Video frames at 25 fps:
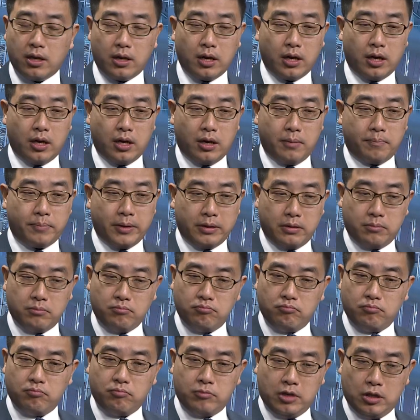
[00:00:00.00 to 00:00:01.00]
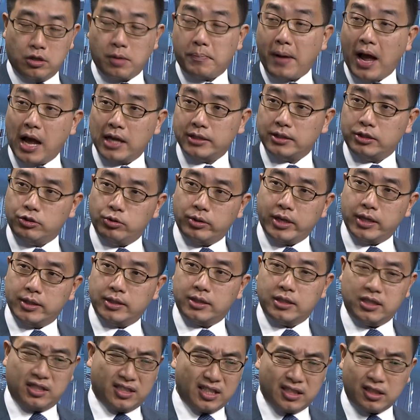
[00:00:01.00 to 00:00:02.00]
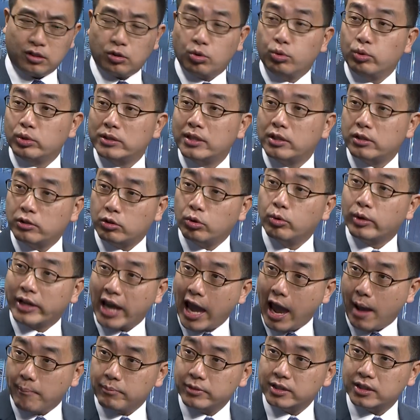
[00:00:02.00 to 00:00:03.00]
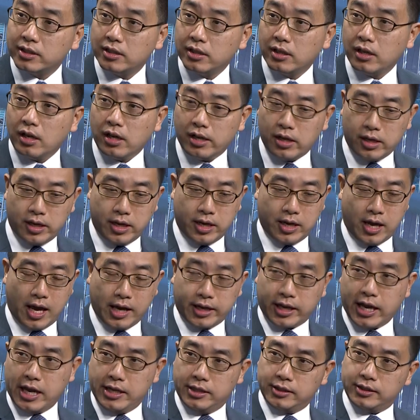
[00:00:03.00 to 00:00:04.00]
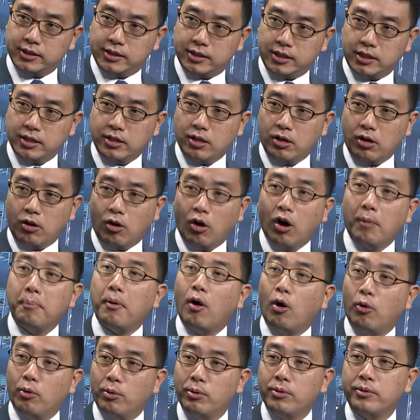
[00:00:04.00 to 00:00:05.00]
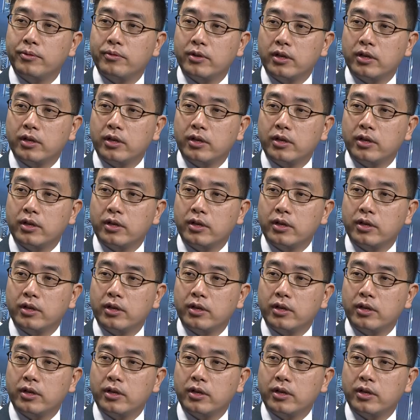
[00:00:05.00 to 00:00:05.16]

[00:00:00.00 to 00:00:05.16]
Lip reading: But in the past, you can see just two camps against or opposed.